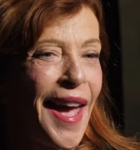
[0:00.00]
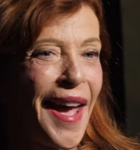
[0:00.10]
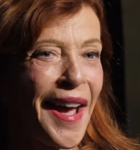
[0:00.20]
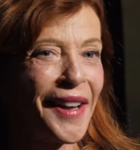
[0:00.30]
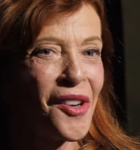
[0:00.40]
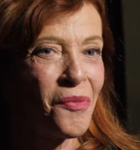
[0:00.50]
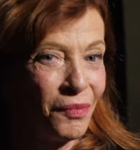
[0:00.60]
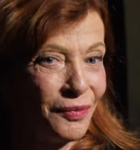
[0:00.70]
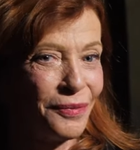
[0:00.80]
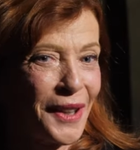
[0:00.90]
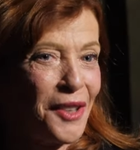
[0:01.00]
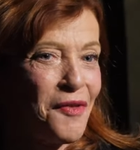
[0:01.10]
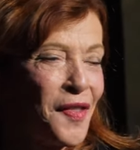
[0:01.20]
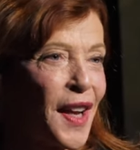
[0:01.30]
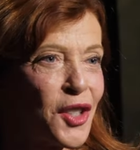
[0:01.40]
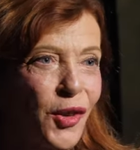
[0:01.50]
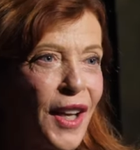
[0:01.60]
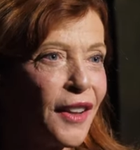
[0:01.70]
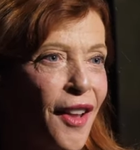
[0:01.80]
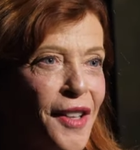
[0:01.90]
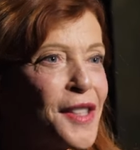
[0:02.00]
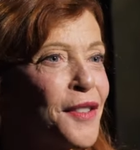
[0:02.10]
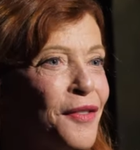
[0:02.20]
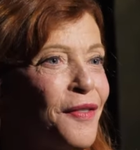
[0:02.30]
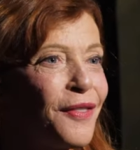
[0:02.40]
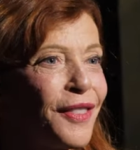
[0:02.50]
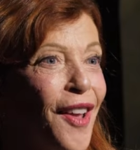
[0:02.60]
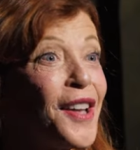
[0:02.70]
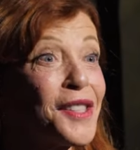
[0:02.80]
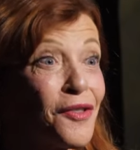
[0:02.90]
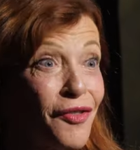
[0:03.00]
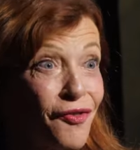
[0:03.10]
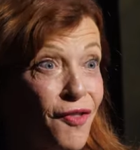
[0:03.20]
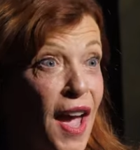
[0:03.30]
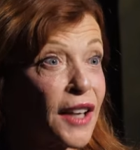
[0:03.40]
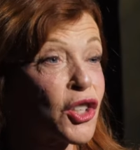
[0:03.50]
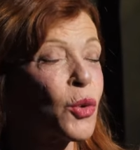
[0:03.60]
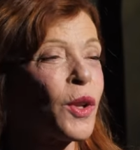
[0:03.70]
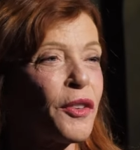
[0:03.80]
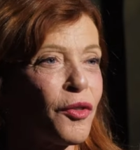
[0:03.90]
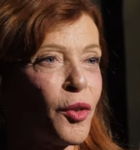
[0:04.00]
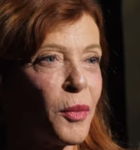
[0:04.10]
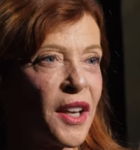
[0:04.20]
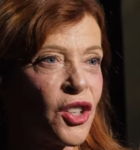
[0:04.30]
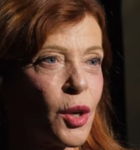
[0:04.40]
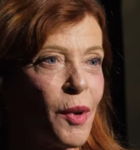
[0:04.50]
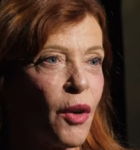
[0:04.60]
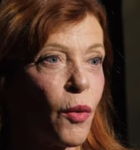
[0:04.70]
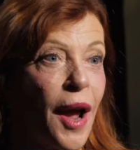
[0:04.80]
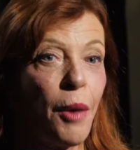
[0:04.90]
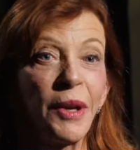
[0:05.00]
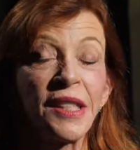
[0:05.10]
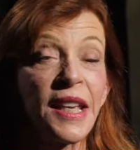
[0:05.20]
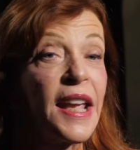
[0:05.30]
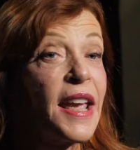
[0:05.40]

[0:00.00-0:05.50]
but in fact, you get lots of factual information about rabbits.